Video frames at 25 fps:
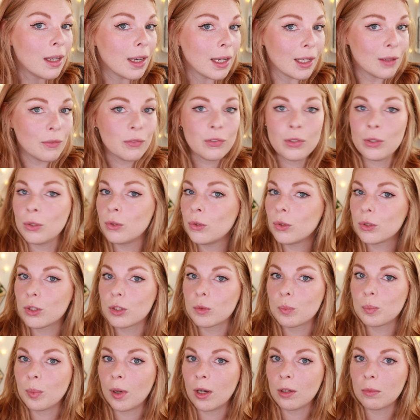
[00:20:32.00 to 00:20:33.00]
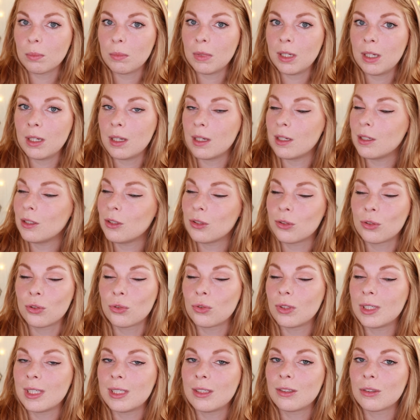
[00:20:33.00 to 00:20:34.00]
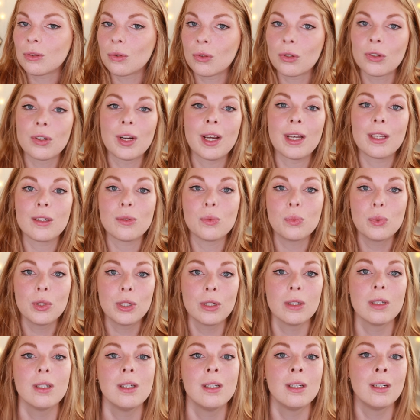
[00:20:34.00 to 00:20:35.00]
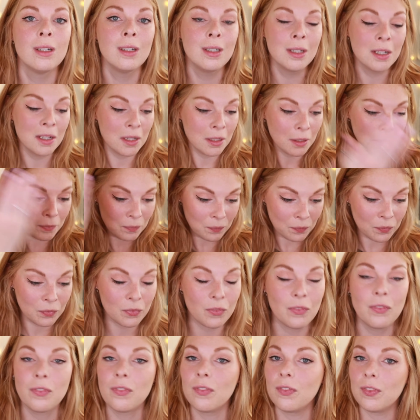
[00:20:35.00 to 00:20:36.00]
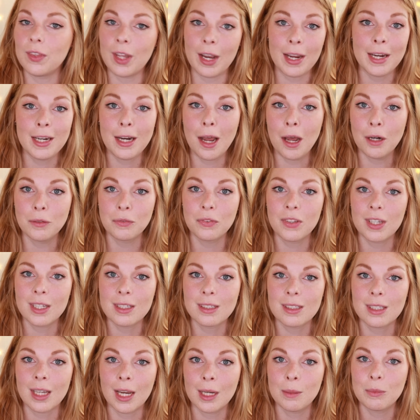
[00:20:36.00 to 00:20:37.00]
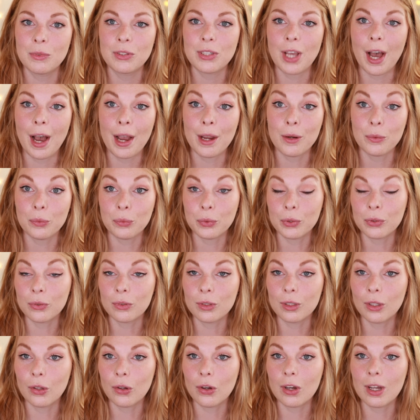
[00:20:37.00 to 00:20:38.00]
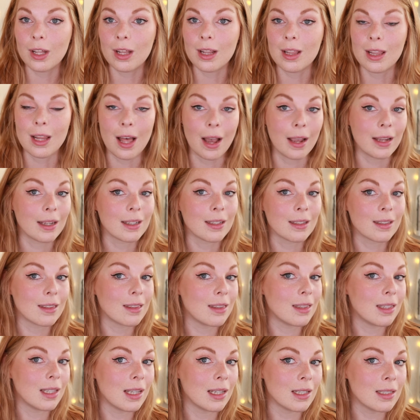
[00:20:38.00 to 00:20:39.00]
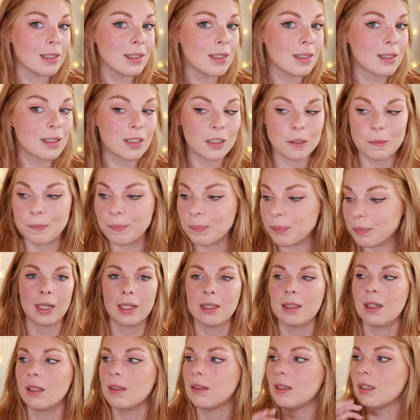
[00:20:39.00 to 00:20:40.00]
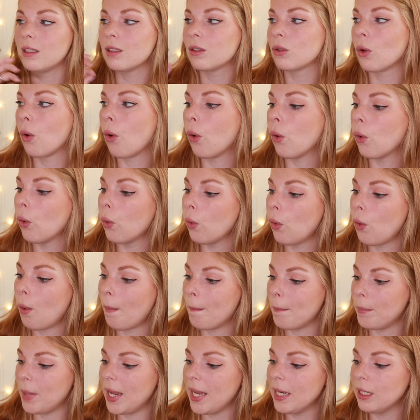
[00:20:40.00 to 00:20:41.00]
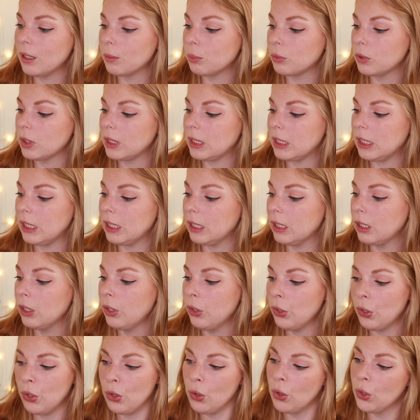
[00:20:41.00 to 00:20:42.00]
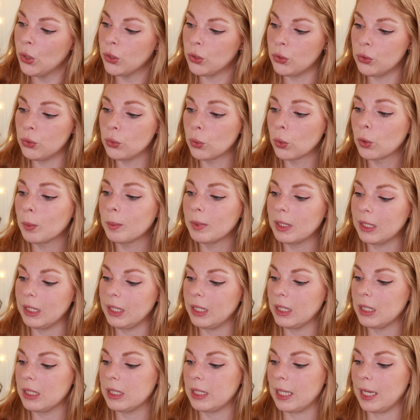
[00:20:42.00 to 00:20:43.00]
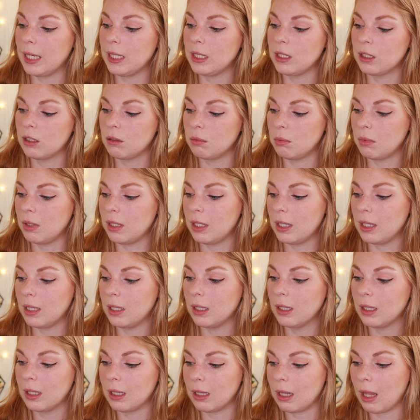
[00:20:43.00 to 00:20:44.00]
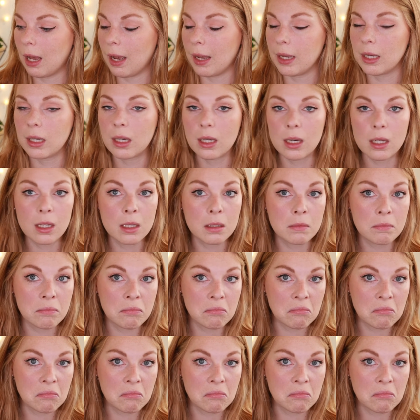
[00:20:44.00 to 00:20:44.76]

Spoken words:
if you spot me in the streets or at work, 9 out of 10 times I will look like this. And this whole makeup routine normally takes me like